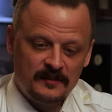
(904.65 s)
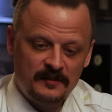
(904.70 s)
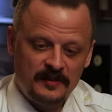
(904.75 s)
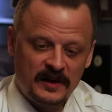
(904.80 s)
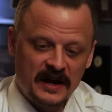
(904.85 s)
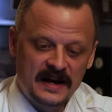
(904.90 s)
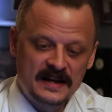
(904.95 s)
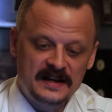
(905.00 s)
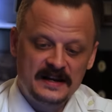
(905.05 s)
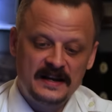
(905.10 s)

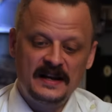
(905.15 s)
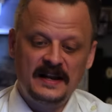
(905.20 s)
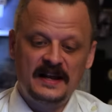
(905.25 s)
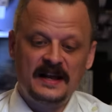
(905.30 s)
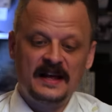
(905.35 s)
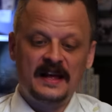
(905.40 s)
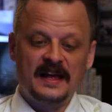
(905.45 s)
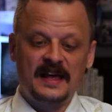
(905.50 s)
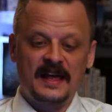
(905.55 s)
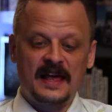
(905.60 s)
but
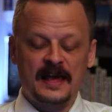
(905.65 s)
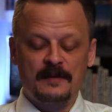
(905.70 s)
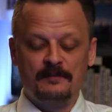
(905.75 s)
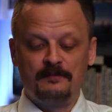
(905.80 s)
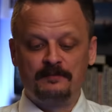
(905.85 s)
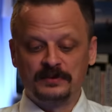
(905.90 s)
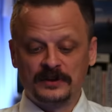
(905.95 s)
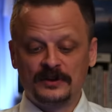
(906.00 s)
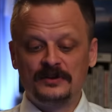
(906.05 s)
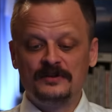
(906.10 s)

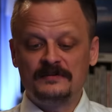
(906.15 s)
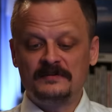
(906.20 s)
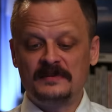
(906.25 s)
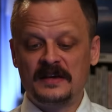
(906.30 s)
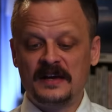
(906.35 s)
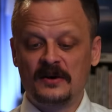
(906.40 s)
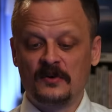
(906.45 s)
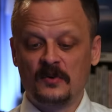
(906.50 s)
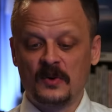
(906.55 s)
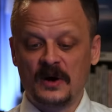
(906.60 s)
it blew
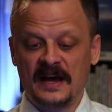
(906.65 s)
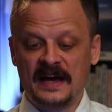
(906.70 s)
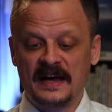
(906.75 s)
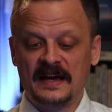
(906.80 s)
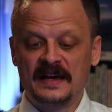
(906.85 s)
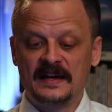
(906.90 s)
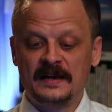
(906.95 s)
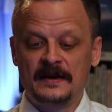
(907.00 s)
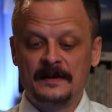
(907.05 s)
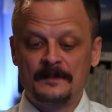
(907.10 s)
me
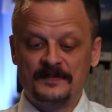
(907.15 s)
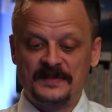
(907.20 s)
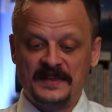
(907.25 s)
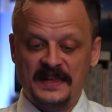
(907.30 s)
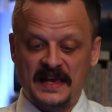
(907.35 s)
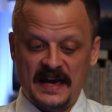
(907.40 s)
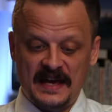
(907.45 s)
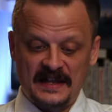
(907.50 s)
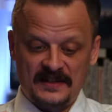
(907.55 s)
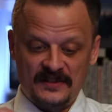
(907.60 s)
away
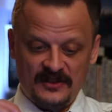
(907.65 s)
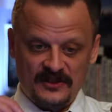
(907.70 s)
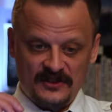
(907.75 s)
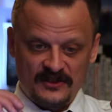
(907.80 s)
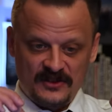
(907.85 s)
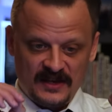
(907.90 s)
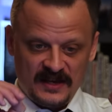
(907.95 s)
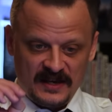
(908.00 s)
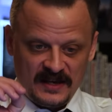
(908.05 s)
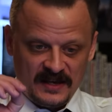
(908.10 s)
that
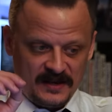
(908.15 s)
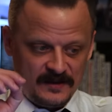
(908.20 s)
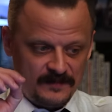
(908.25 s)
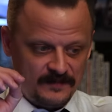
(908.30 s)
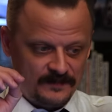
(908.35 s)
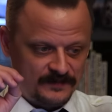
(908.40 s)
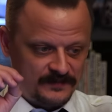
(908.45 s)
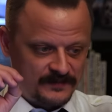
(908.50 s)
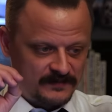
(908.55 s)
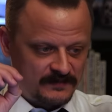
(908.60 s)
the
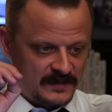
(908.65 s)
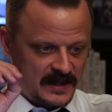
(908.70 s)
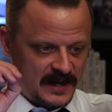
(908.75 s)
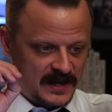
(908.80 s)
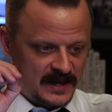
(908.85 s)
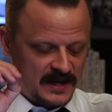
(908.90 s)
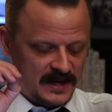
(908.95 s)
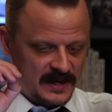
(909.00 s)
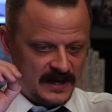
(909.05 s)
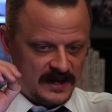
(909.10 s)

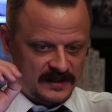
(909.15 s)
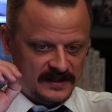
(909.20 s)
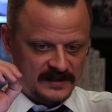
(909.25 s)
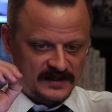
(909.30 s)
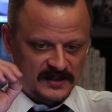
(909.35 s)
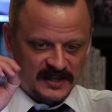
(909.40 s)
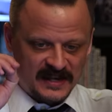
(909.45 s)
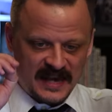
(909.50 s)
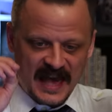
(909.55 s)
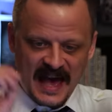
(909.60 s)

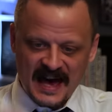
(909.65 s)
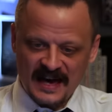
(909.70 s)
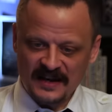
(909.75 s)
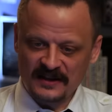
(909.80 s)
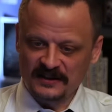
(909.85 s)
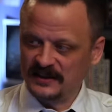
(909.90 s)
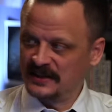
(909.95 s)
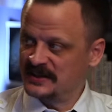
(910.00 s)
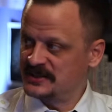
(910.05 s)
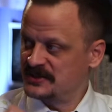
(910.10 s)

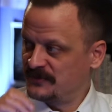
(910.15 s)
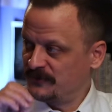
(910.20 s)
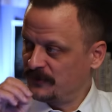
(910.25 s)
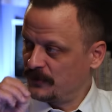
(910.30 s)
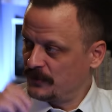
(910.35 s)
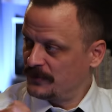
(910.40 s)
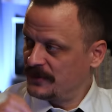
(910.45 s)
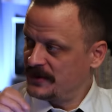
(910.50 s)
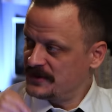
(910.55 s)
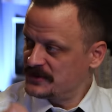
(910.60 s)
catalyst
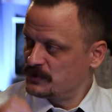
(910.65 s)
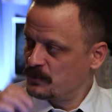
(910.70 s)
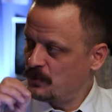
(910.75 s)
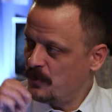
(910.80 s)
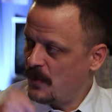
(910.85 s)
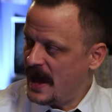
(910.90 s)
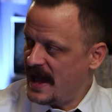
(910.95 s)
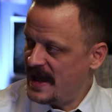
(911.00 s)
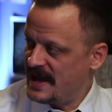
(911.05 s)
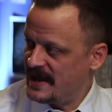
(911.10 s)
for this
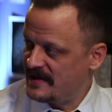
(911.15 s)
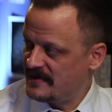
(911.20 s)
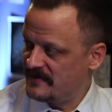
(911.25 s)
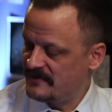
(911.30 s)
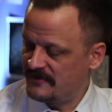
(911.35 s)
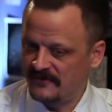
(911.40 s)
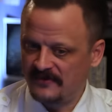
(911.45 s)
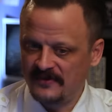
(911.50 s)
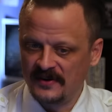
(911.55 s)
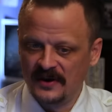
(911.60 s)
wave
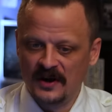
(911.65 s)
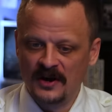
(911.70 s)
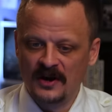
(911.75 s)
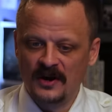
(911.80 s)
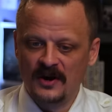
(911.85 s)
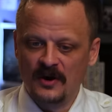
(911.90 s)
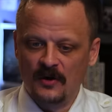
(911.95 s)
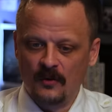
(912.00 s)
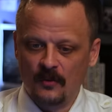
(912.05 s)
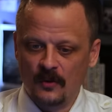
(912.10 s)

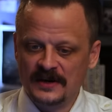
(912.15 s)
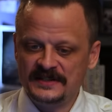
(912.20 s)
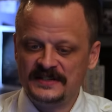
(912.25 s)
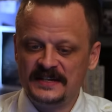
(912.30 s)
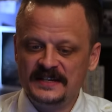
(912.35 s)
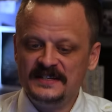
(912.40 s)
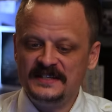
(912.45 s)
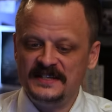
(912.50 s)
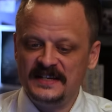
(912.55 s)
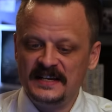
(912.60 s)
was
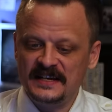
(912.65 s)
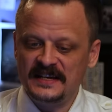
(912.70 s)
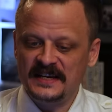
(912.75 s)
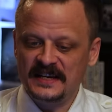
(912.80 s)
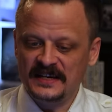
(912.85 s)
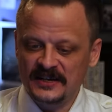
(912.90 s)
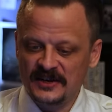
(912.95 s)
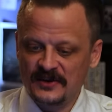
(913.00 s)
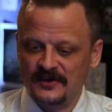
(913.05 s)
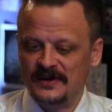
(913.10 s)
indeed
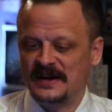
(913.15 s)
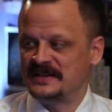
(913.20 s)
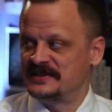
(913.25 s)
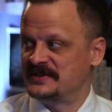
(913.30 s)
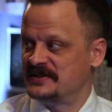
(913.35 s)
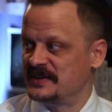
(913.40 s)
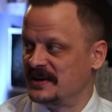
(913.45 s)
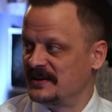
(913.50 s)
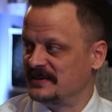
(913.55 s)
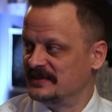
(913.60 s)
a
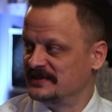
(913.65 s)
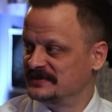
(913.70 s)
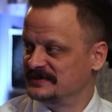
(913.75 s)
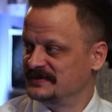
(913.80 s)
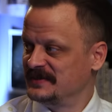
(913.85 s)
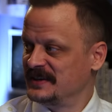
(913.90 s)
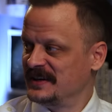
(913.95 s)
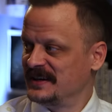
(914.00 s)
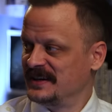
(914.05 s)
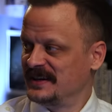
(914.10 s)
USO,
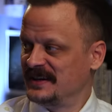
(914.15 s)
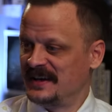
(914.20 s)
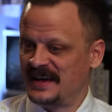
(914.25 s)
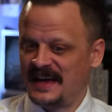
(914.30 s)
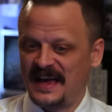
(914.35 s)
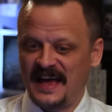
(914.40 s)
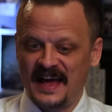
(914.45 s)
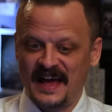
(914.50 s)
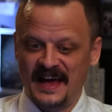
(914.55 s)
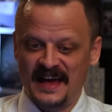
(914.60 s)

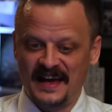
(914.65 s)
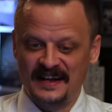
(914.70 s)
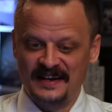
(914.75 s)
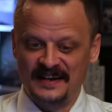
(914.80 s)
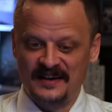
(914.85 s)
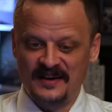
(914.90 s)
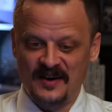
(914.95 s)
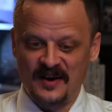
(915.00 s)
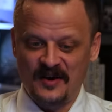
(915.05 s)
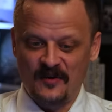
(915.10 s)

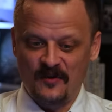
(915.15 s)
and